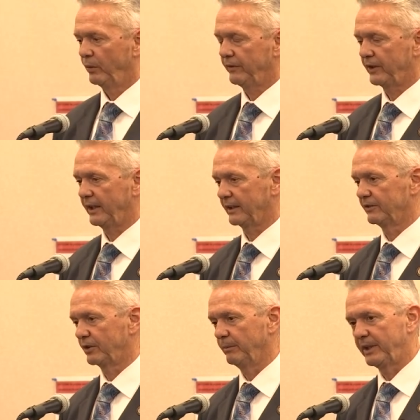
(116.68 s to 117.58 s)
We've taken
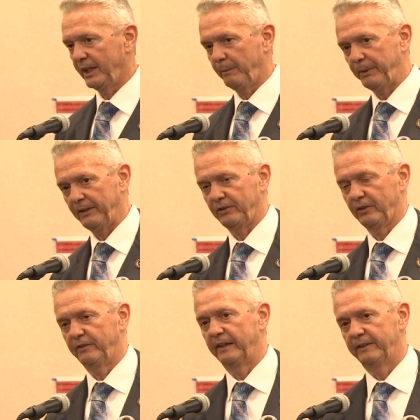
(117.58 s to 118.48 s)
some key pieces
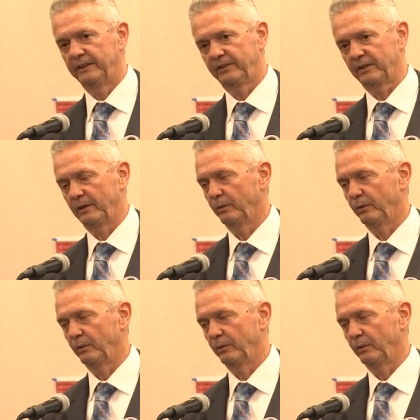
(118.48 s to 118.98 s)
of evidence.